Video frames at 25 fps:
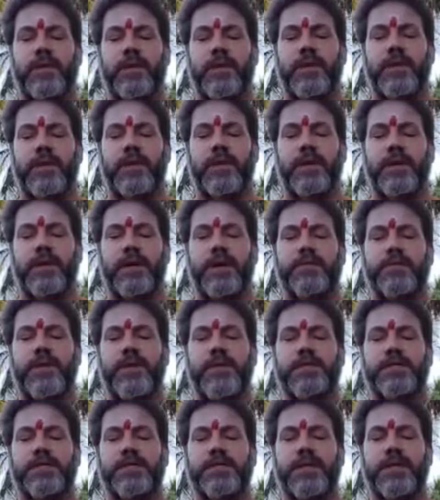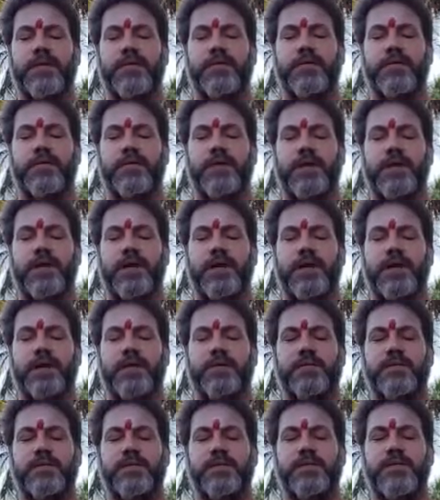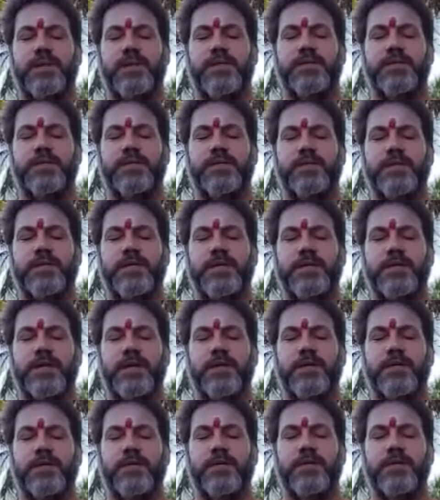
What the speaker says: And a humming sound, the aham as you breathe out.